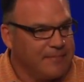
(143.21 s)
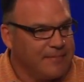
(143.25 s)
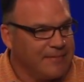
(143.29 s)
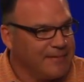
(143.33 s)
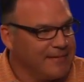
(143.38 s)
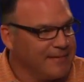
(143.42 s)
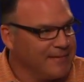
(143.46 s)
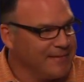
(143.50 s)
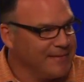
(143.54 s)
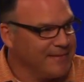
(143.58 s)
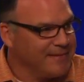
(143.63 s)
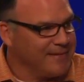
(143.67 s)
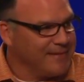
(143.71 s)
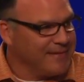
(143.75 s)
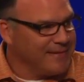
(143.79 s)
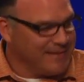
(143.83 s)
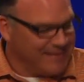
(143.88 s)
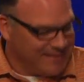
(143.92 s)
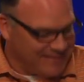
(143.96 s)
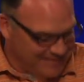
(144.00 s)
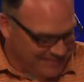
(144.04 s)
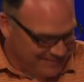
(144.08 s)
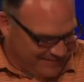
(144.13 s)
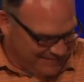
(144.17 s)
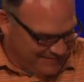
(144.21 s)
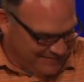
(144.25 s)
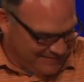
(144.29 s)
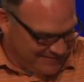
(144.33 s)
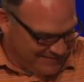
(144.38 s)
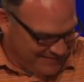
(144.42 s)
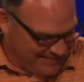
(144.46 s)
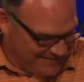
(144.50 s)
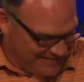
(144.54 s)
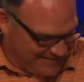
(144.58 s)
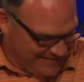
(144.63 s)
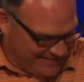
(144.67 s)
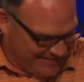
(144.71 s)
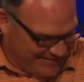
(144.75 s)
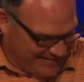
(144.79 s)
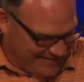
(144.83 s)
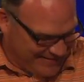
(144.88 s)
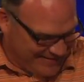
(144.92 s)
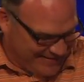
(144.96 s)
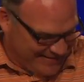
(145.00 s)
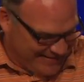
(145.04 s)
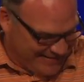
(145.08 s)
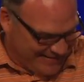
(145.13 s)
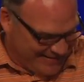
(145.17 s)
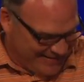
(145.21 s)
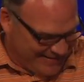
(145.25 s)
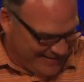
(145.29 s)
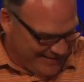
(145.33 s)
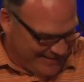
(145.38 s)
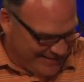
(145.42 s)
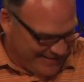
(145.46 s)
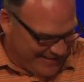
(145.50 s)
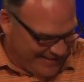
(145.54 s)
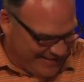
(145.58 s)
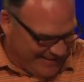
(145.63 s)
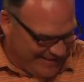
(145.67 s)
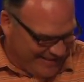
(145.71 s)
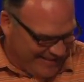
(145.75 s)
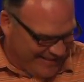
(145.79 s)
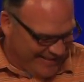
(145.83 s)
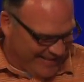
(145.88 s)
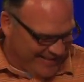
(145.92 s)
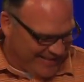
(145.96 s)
(no one is talking)